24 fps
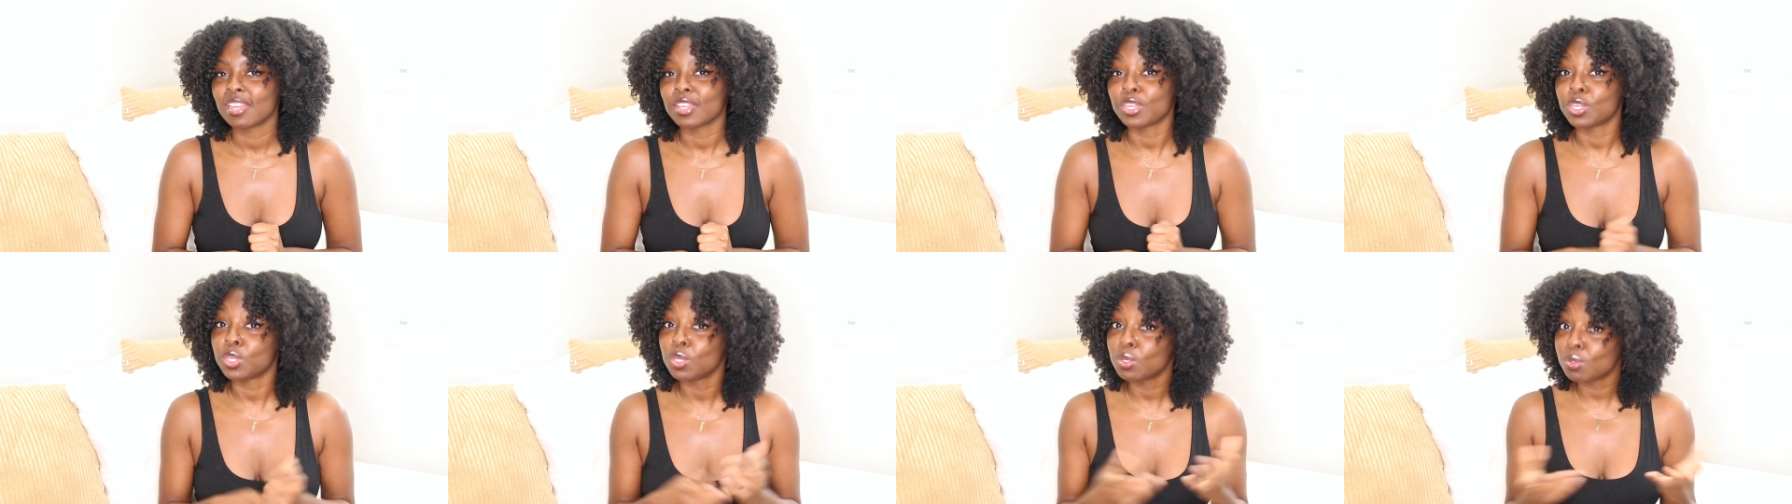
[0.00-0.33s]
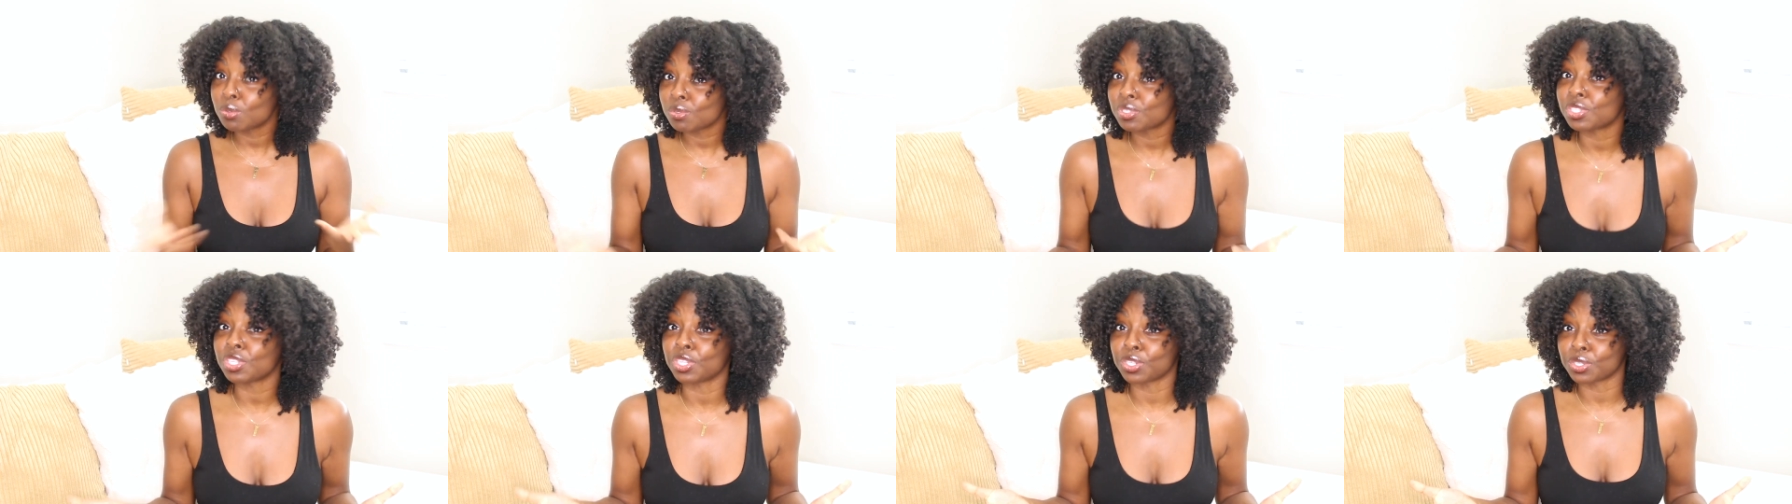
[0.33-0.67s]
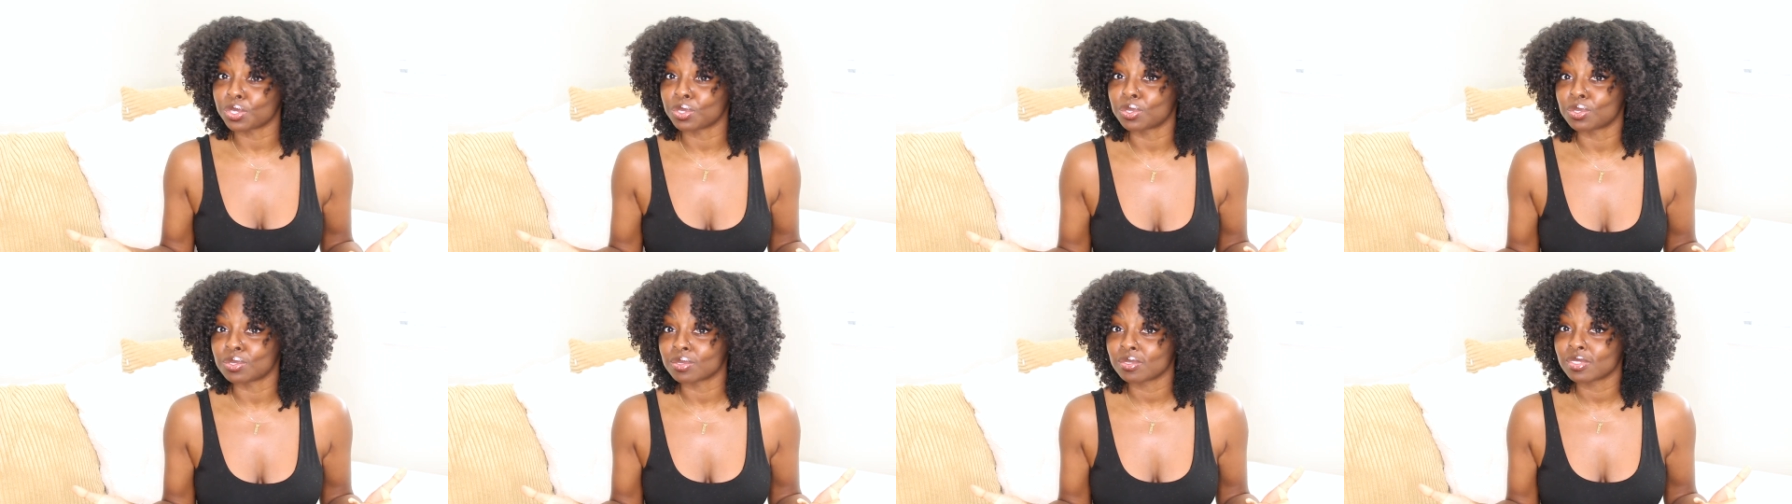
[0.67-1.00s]
use
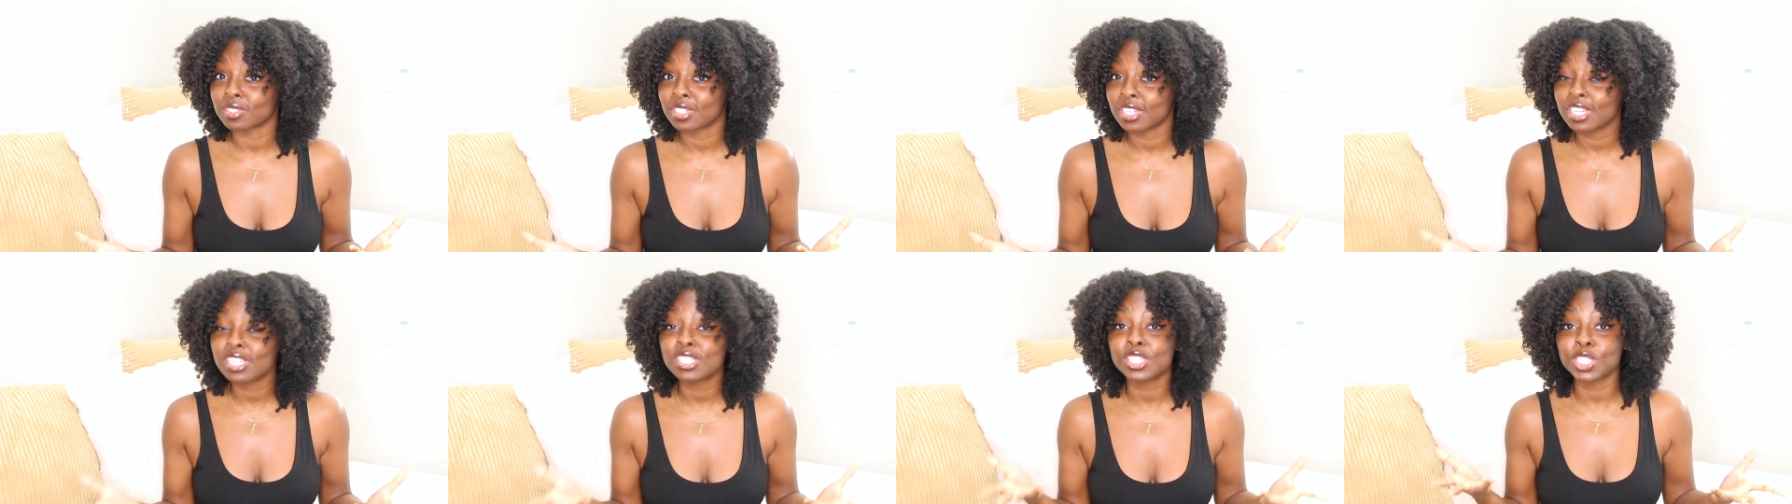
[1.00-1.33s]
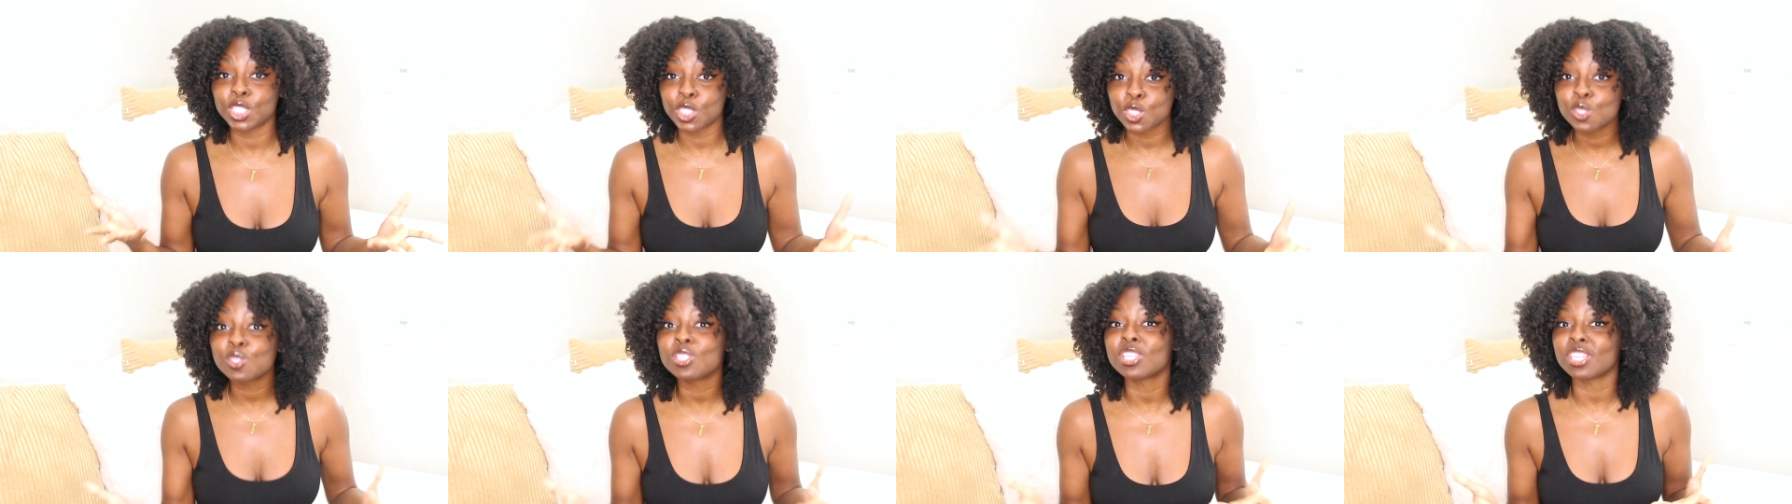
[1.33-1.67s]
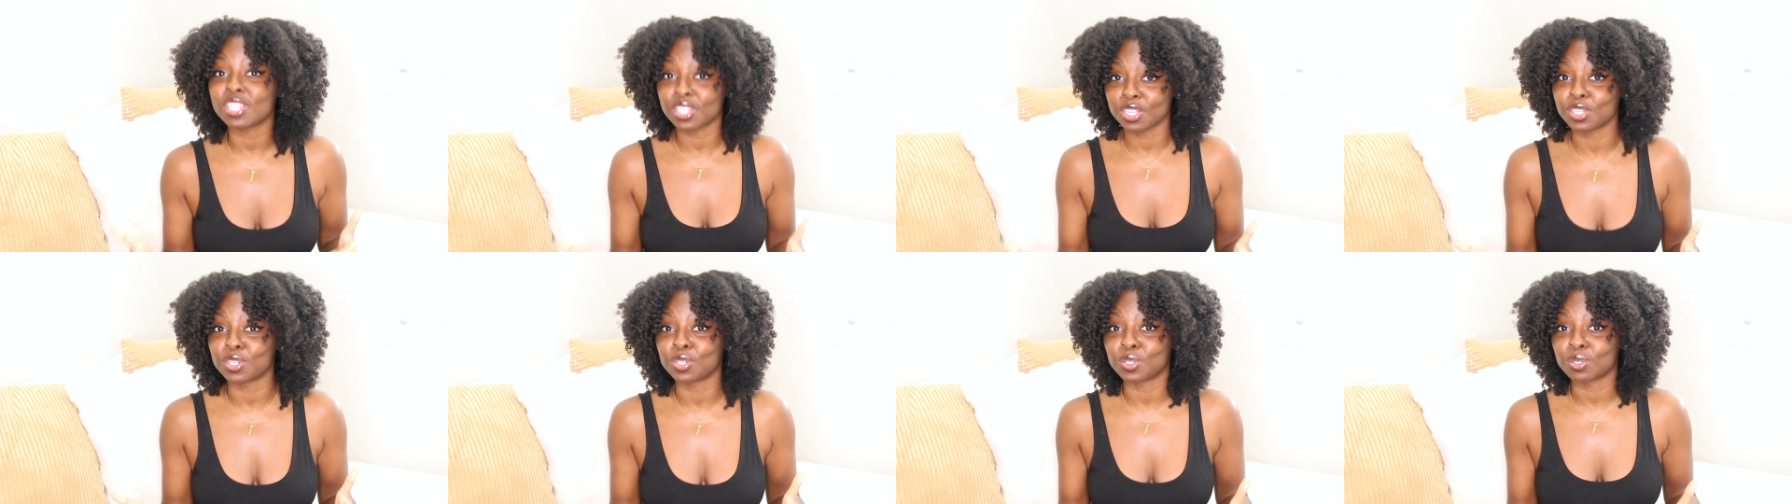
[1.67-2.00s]
you. He's
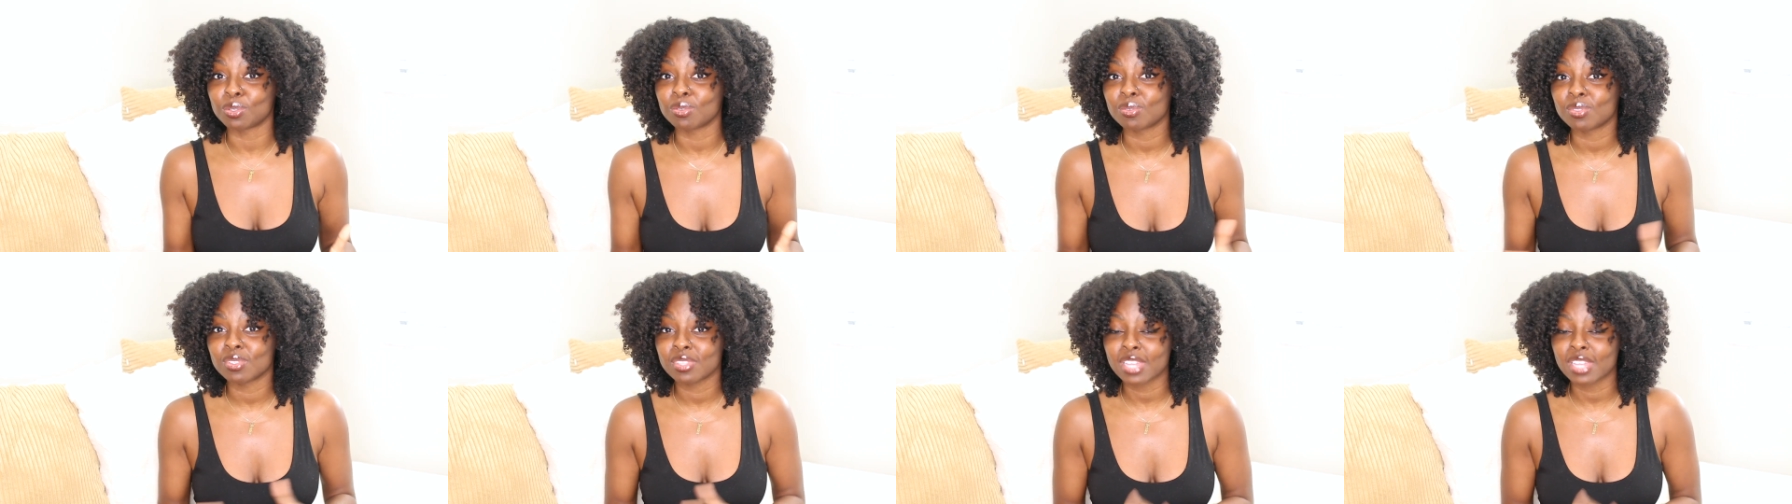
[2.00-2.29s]
using you.